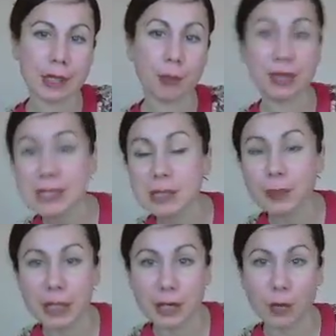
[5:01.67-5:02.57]

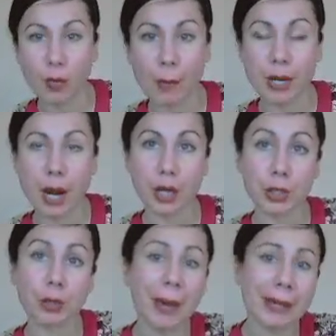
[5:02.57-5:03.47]
participate in a webinar.
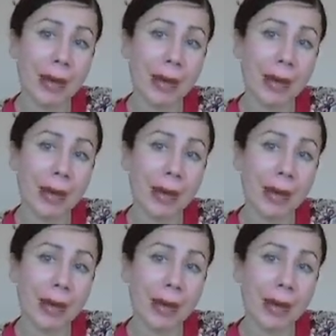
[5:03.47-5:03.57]
You might